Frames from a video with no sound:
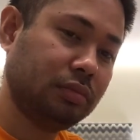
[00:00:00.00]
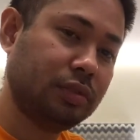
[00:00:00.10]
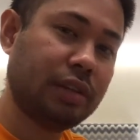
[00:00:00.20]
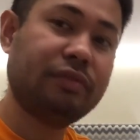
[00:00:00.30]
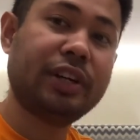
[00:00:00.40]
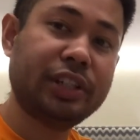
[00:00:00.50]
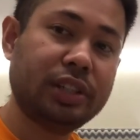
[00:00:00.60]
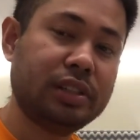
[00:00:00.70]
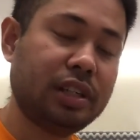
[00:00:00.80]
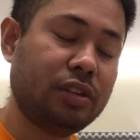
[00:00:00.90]
say
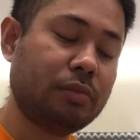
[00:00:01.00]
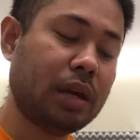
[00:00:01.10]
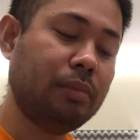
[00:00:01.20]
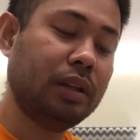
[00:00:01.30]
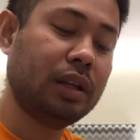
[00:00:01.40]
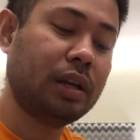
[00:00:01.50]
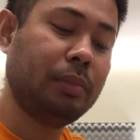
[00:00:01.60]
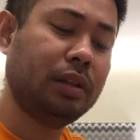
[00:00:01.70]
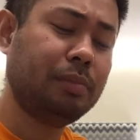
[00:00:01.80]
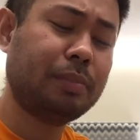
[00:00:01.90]
version sa inyong Bible na
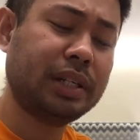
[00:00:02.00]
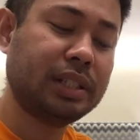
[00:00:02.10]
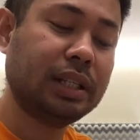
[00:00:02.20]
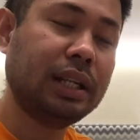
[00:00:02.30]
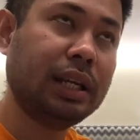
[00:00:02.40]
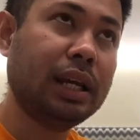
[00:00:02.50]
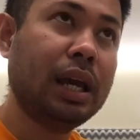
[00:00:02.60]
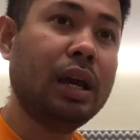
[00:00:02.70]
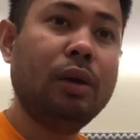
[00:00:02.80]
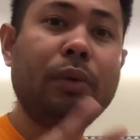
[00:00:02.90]
gamitin. Personally,
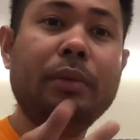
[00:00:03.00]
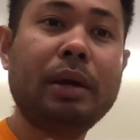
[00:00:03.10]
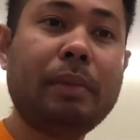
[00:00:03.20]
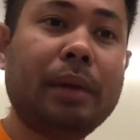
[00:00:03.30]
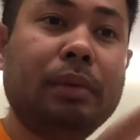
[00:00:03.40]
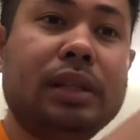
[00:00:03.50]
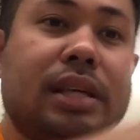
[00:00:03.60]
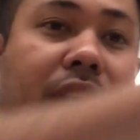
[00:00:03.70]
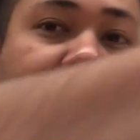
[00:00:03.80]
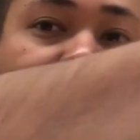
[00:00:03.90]
well, my Bible is
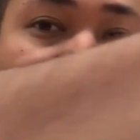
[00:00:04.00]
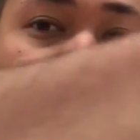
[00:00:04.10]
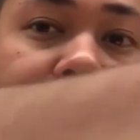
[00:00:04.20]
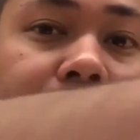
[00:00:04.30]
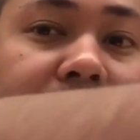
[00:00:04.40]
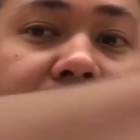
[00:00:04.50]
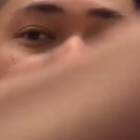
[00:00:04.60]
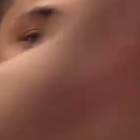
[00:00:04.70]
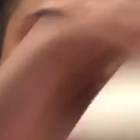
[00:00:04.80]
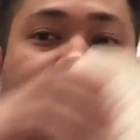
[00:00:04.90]
actually
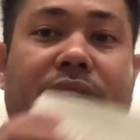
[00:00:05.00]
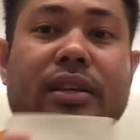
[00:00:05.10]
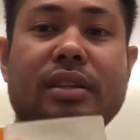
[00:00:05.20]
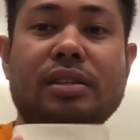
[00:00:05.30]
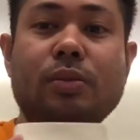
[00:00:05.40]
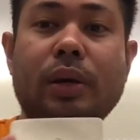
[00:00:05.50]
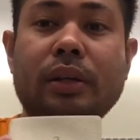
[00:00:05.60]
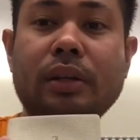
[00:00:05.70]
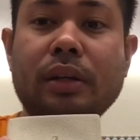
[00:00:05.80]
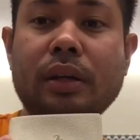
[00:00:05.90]
ESV, this one.